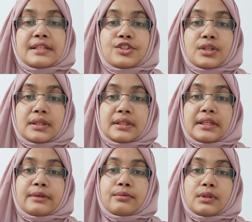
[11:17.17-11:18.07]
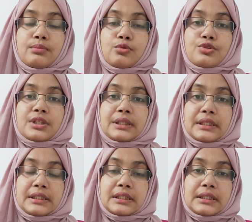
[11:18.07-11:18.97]
Then gently we'll put a
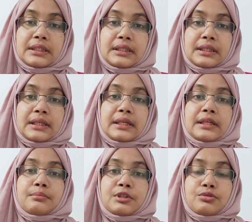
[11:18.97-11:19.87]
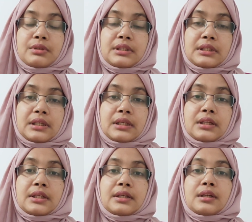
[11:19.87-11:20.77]
needle in between
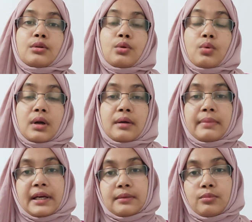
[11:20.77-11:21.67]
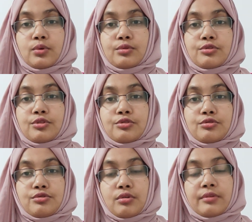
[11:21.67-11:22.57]
the lower backbone
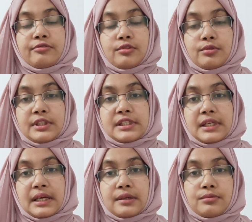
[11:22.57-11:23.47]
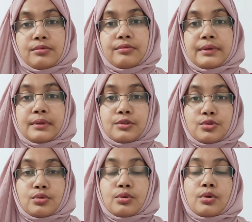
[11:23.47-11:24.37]
to draw fluid, and we will
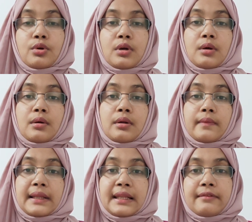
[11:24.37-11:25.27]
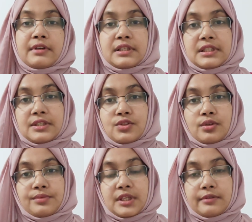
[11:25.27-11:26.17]
do relevant
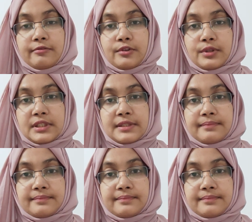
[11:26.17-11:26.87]
test of that fluid.